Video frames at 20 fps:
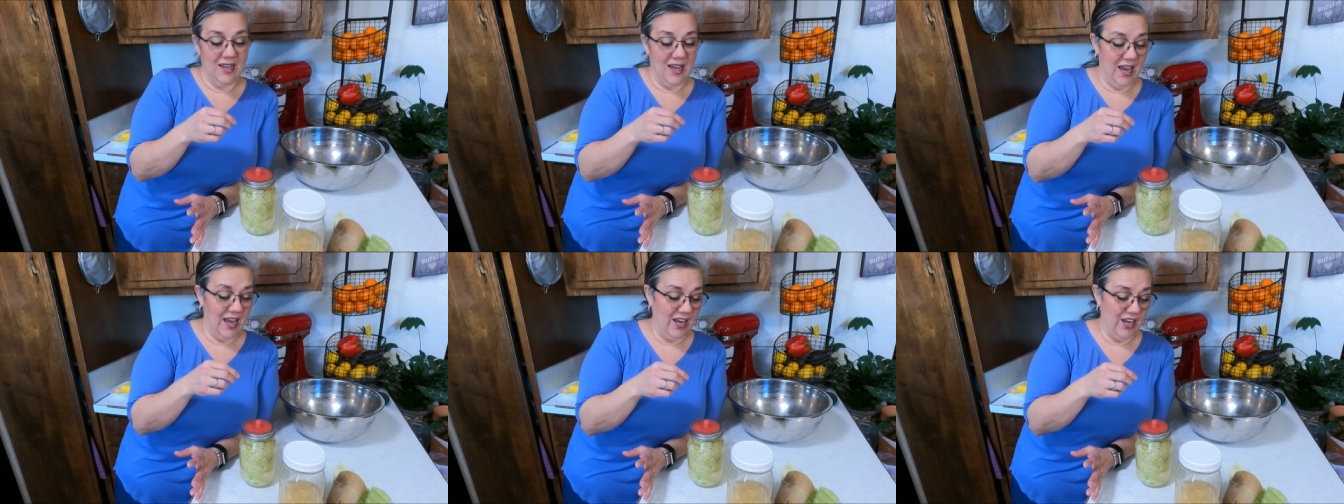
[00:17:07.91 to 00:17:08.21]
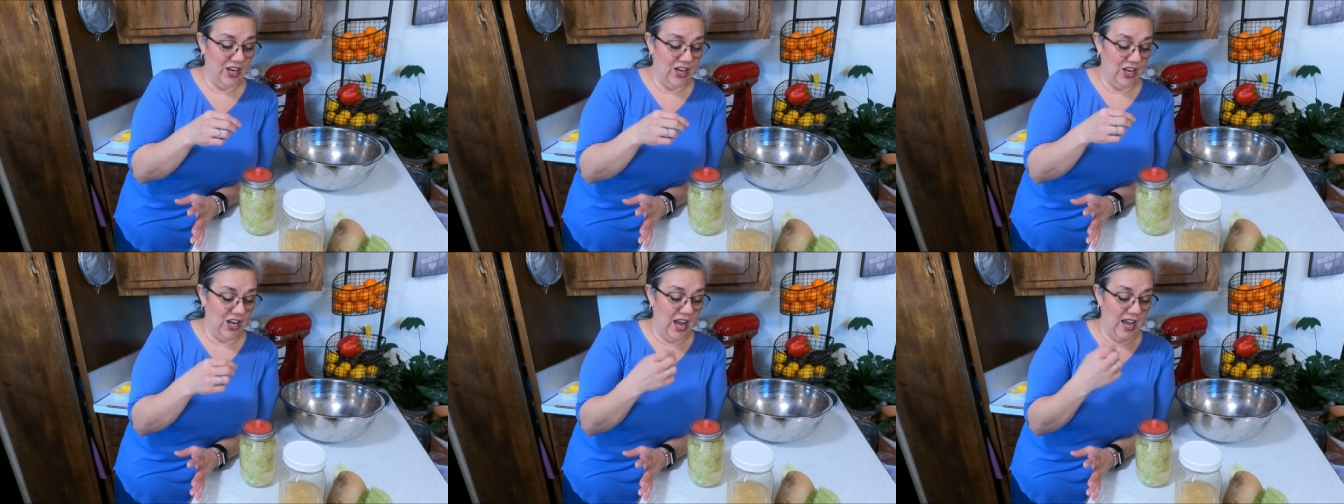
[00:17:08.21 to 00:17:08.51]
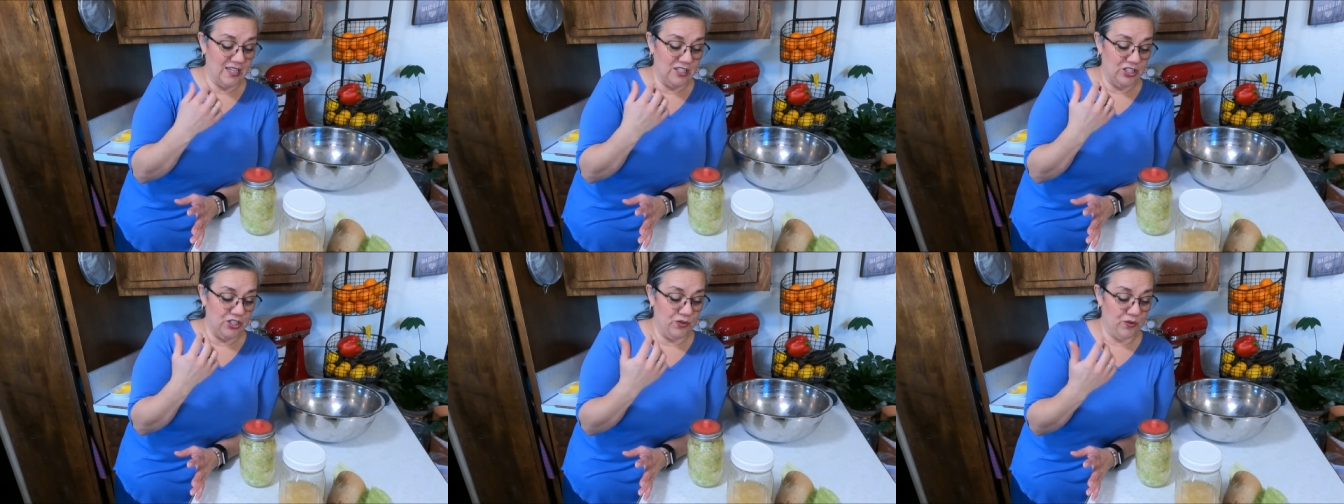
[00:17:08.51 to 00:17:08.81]
And
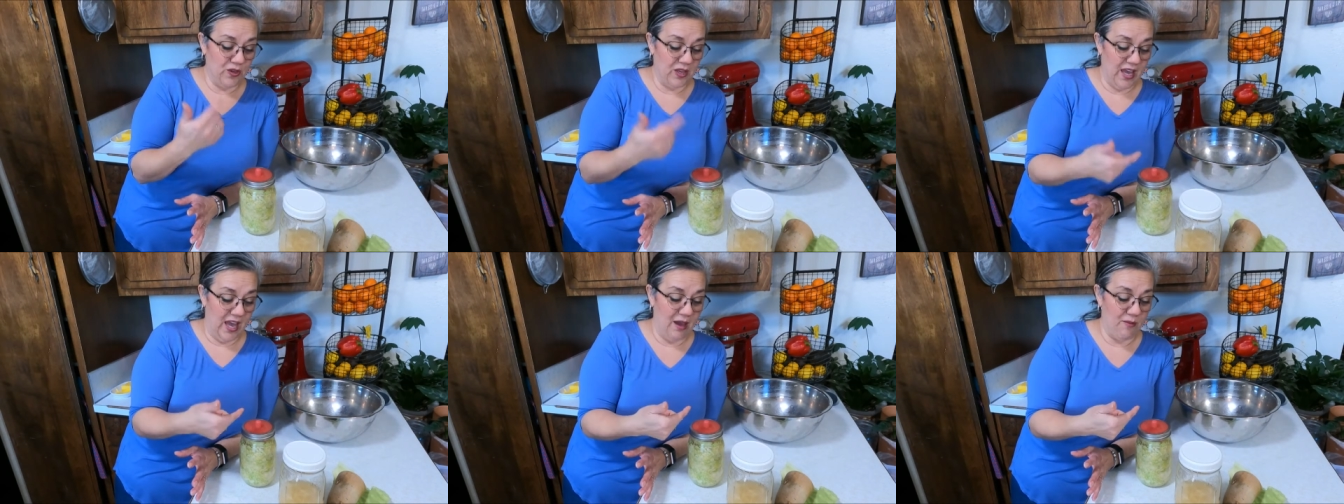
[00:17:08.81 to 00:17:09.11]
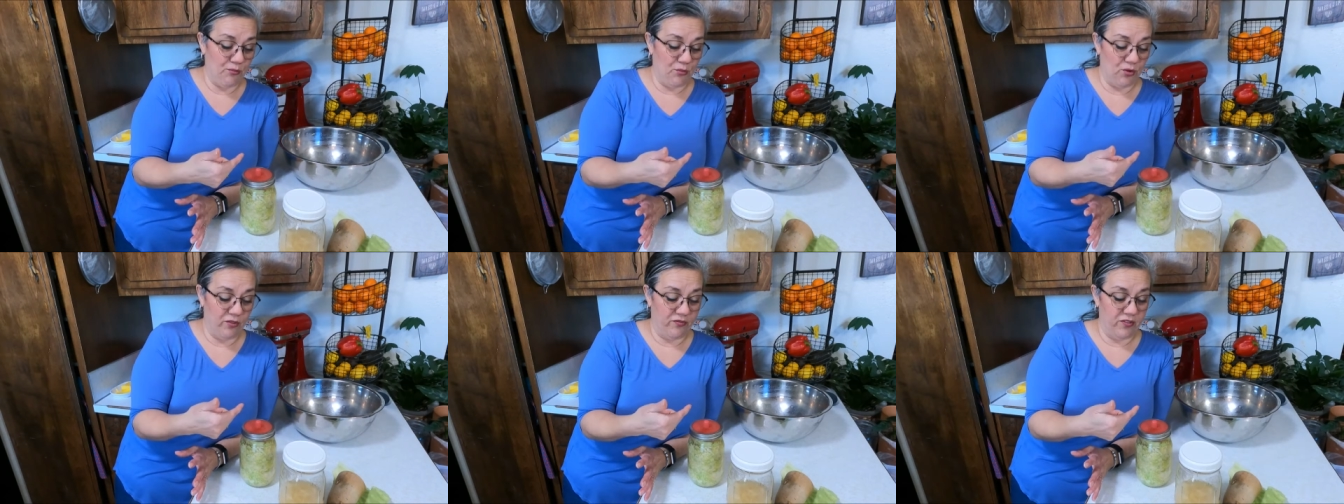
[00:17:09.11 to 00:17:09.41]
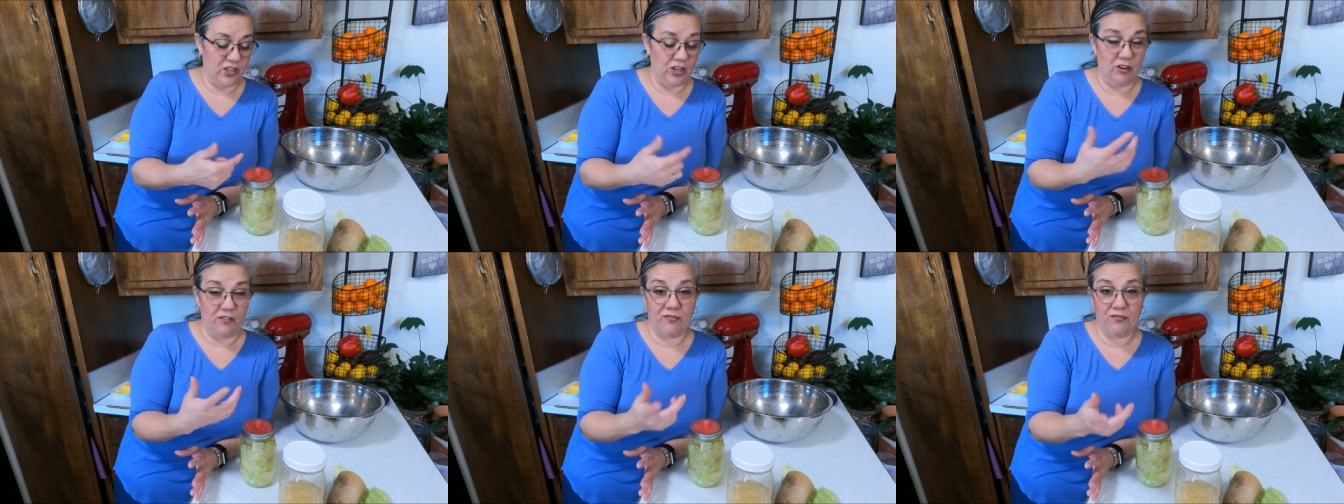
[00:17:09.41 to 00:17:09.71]
as you get more,
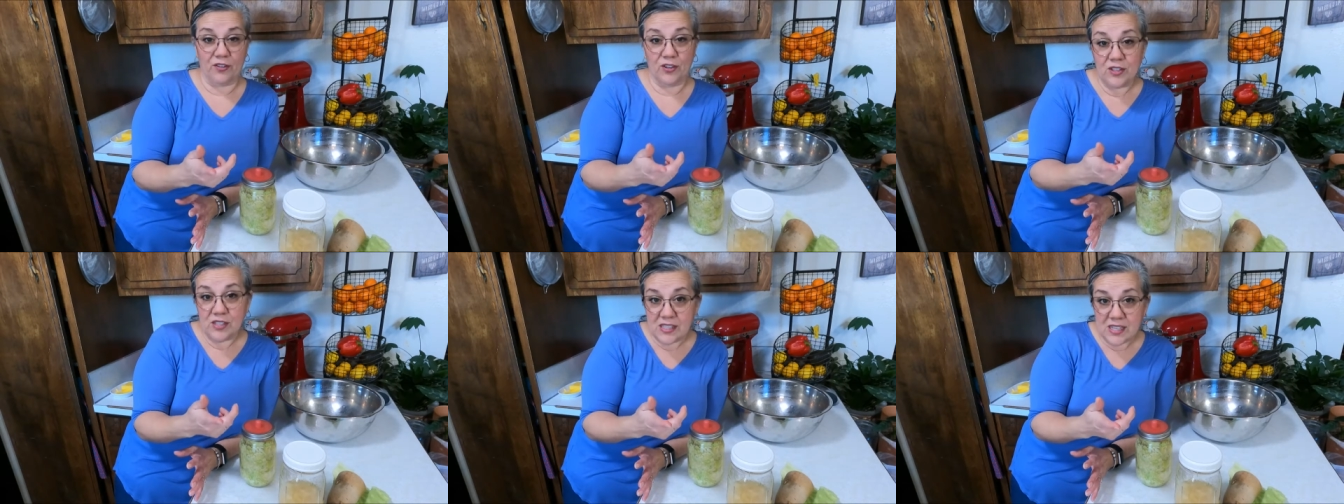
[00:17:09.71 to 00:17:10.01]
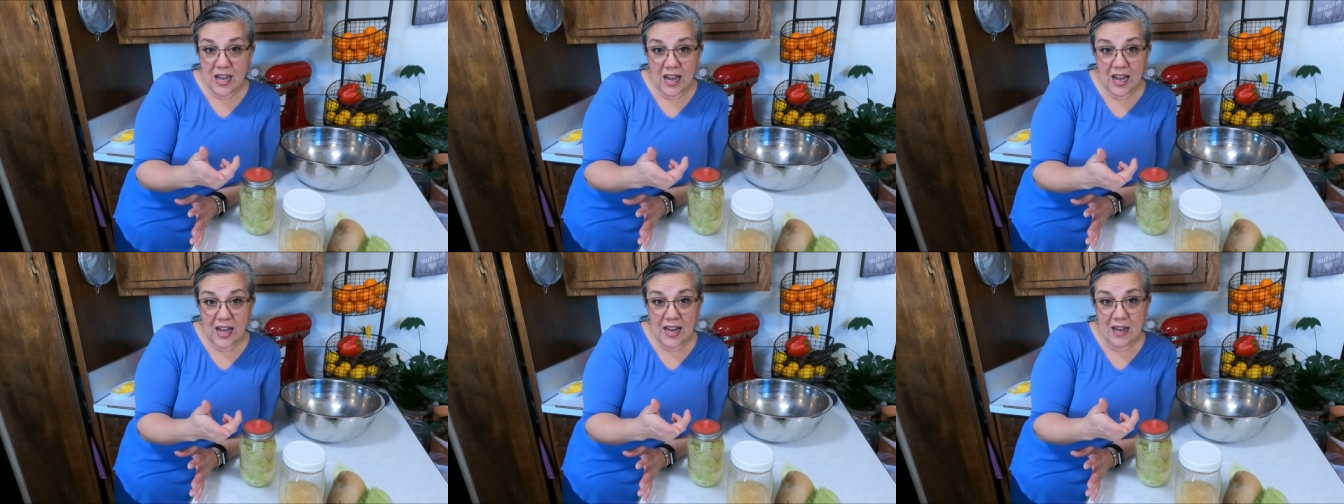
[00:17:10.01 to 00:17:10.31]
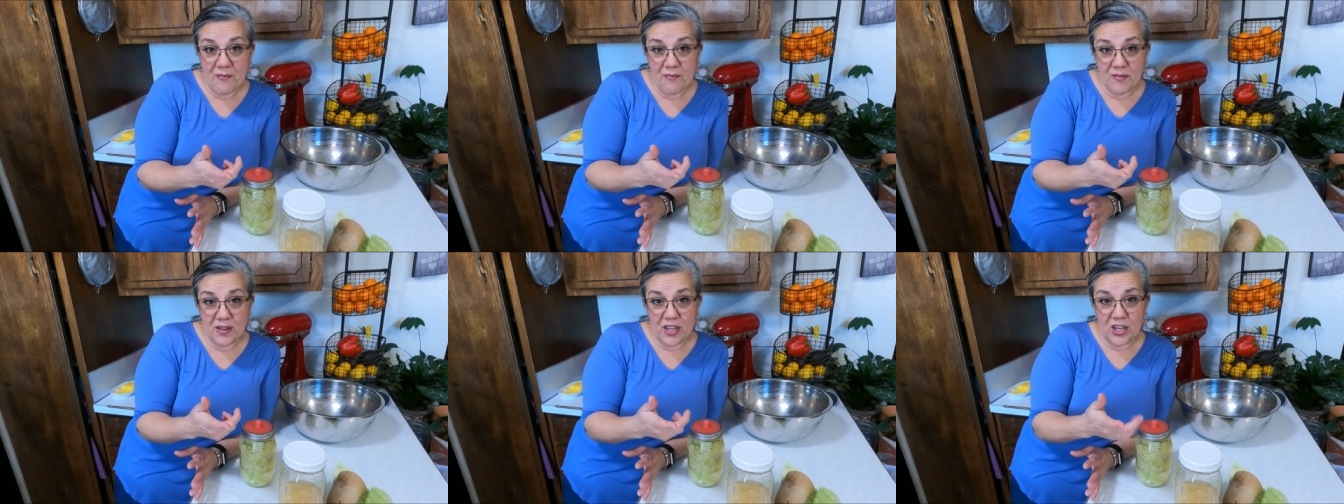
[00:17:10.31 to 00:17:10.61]
your first
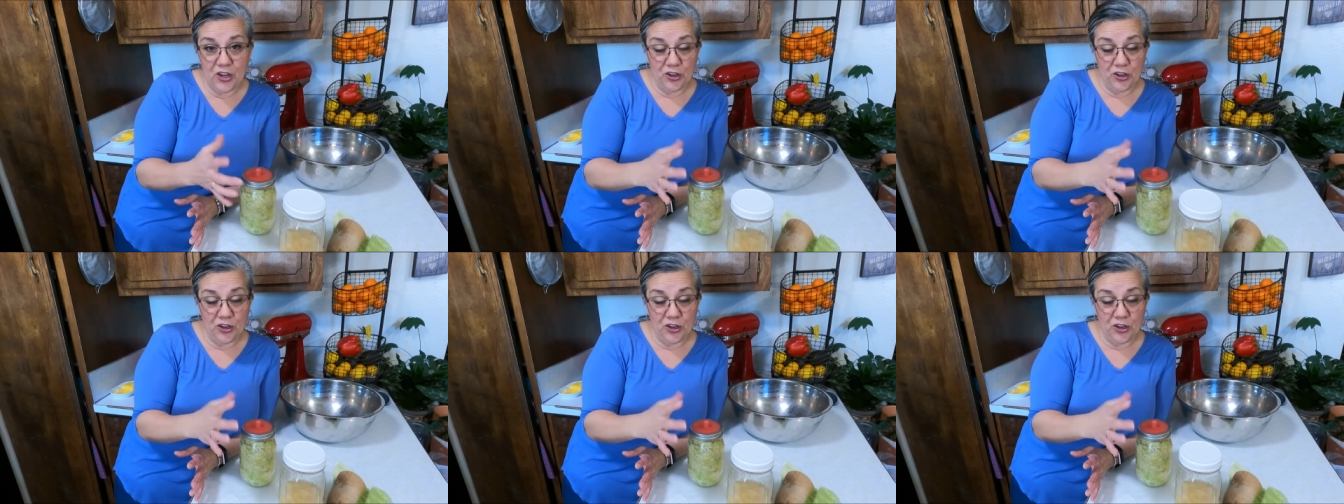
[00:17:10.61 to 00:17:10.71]
time,